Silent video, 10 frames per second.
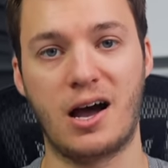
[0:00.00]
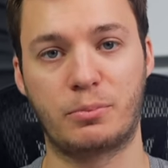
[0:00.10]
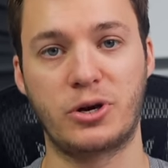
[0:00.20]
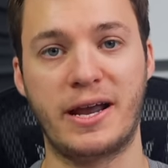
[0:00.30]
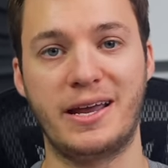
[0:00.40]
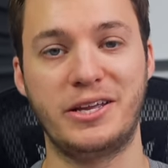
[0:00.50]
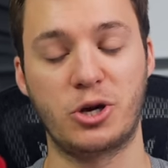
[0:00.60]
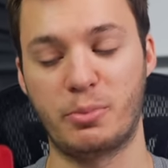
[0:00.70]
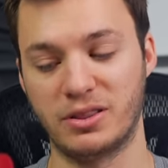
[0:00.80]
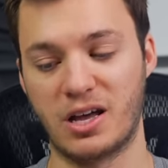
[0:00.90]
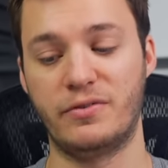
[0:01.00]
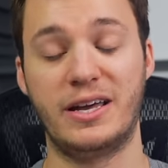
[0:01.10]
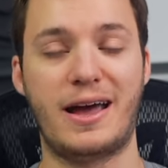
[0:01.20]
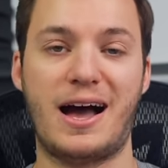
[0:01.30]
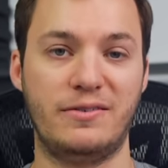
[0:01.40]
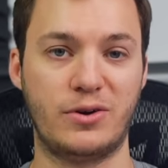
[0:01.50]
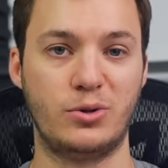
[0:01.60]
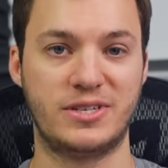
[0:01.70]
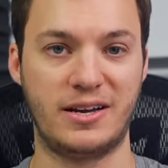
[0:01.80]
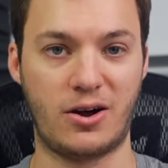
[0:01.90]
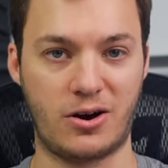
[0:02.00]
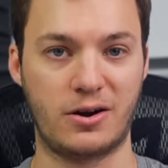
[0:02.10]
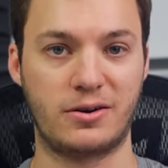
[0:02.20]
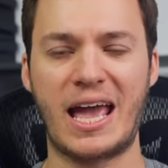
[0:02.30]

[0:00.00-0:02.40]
upgrade your beloved iPhone 10R.